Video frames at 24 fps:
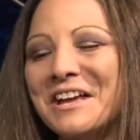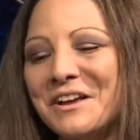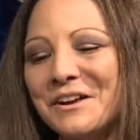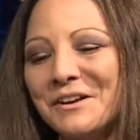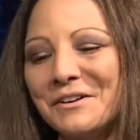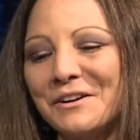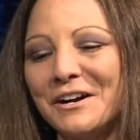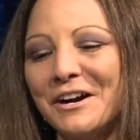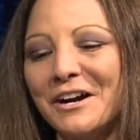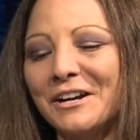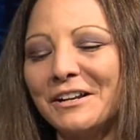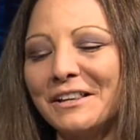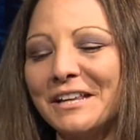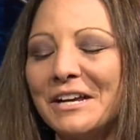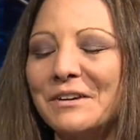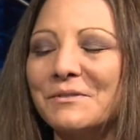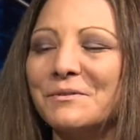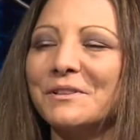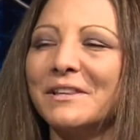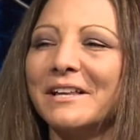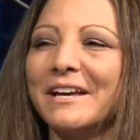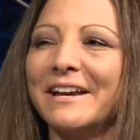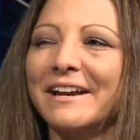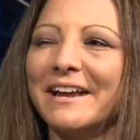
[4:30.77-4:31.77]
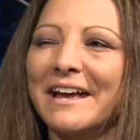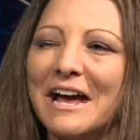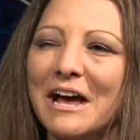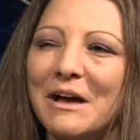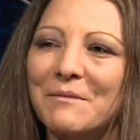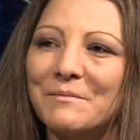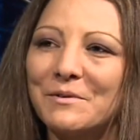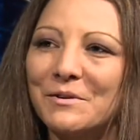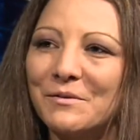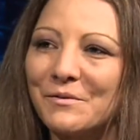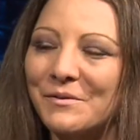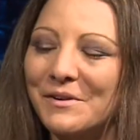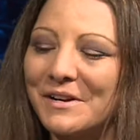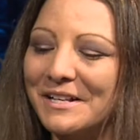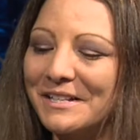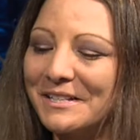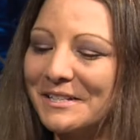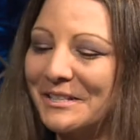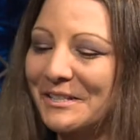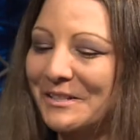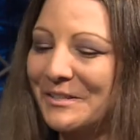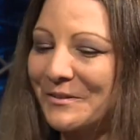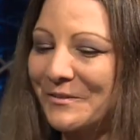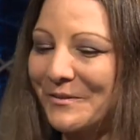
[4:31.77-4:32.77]
Arlene will let it happen
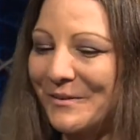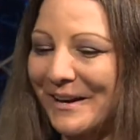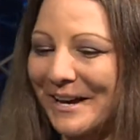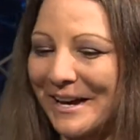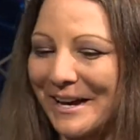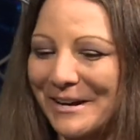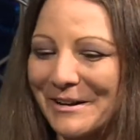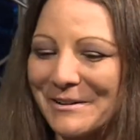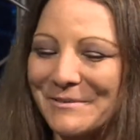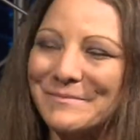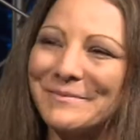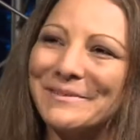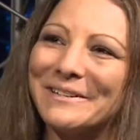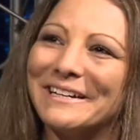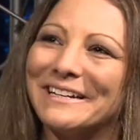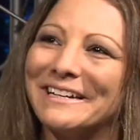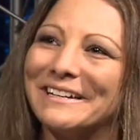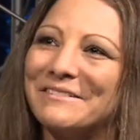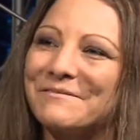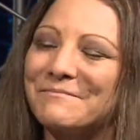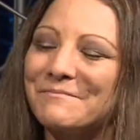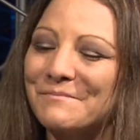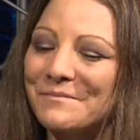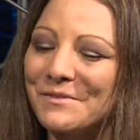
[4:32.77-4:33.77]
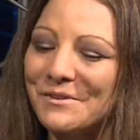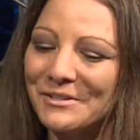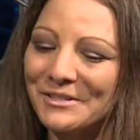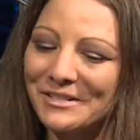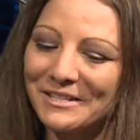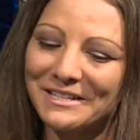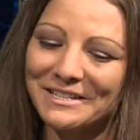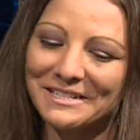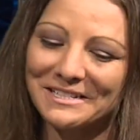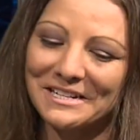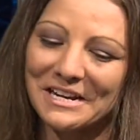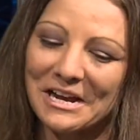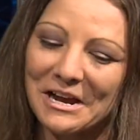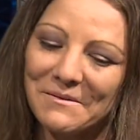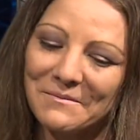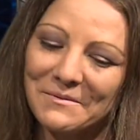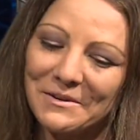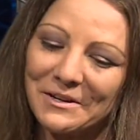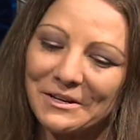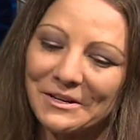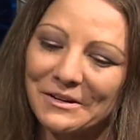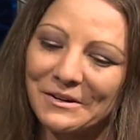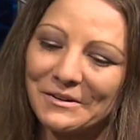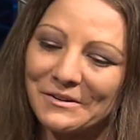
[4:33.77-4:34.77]
once in a while, but most of the time,
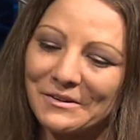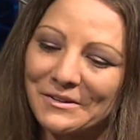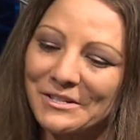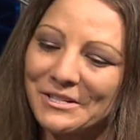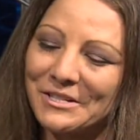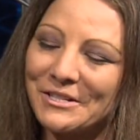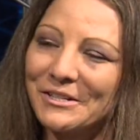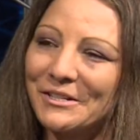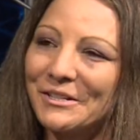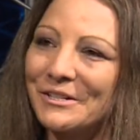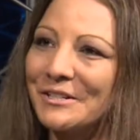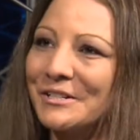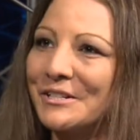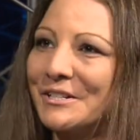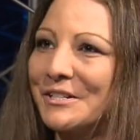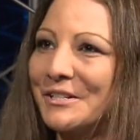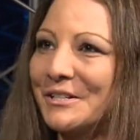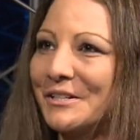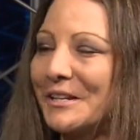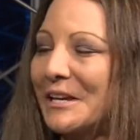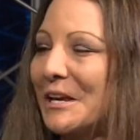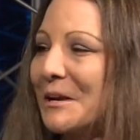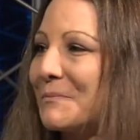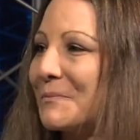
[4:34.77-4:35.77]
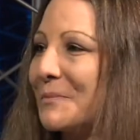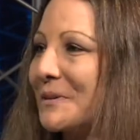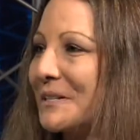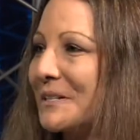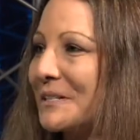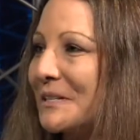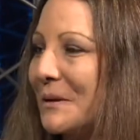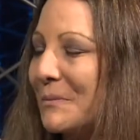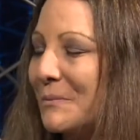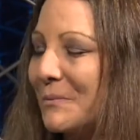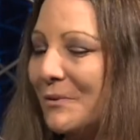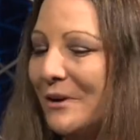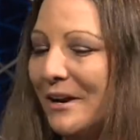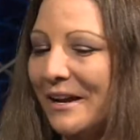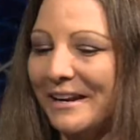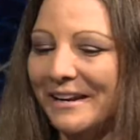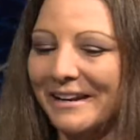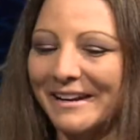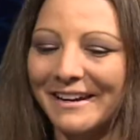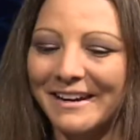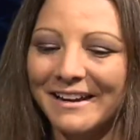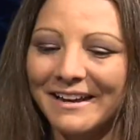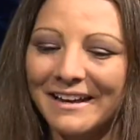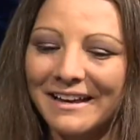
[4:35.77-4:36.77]
you know, she'll keep us
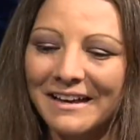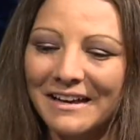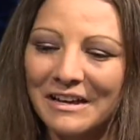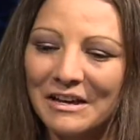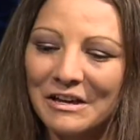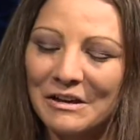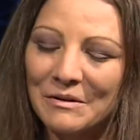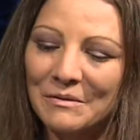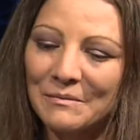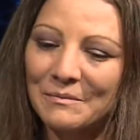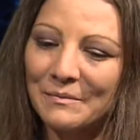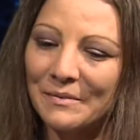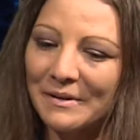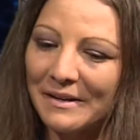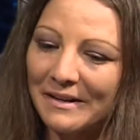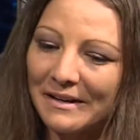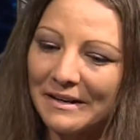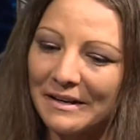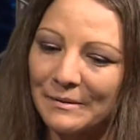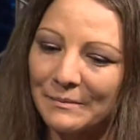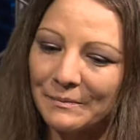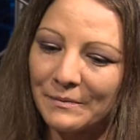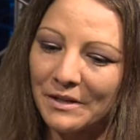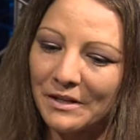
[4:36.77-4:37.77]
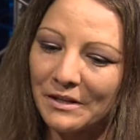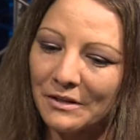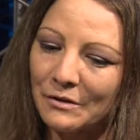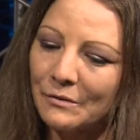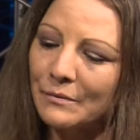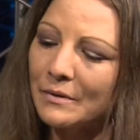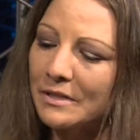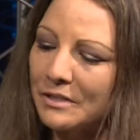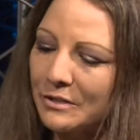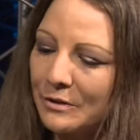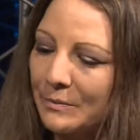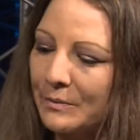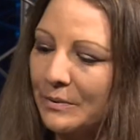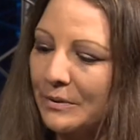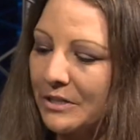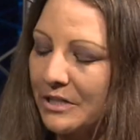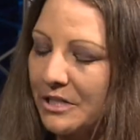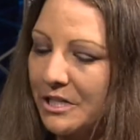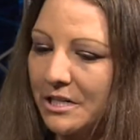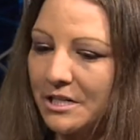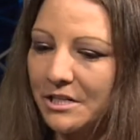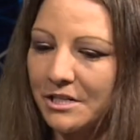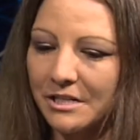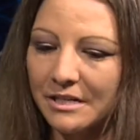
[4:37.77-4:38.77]
separated. But, you know, we do
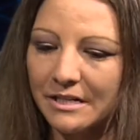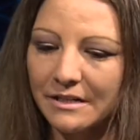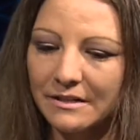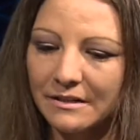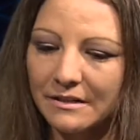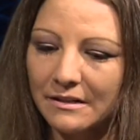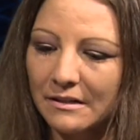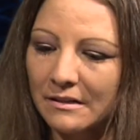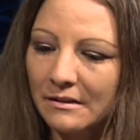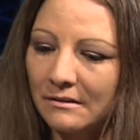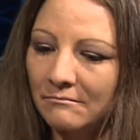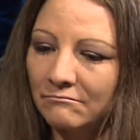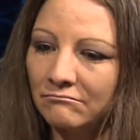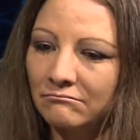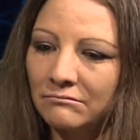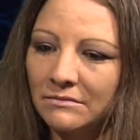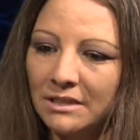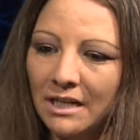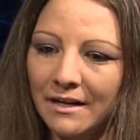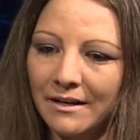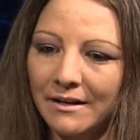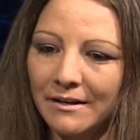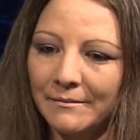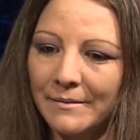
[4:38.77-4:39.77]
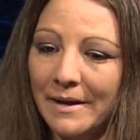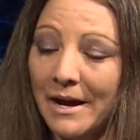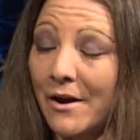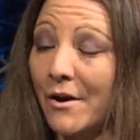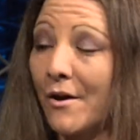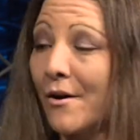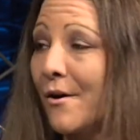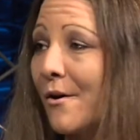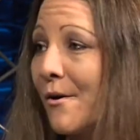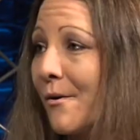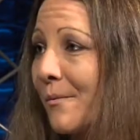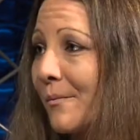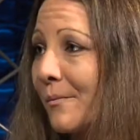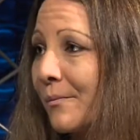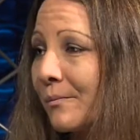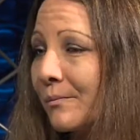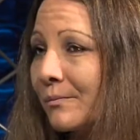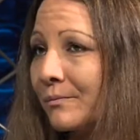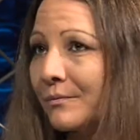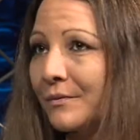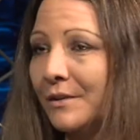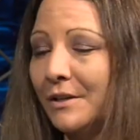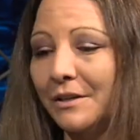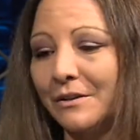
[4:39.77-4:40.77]
push each other at home,
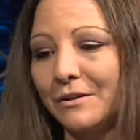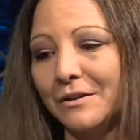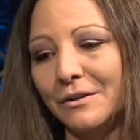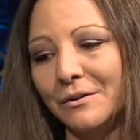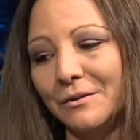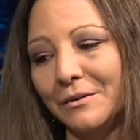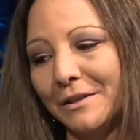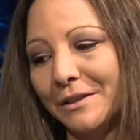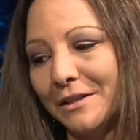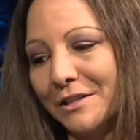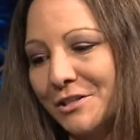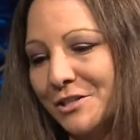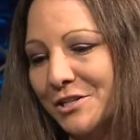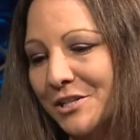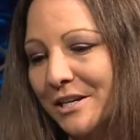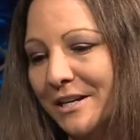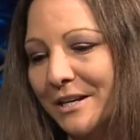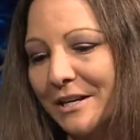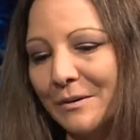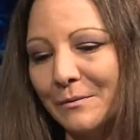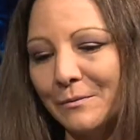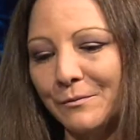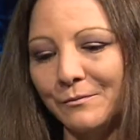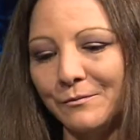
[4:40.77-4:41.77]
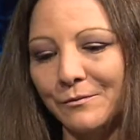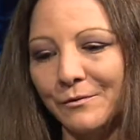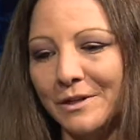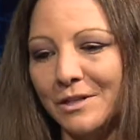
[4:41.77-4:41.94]
you know, in the gym.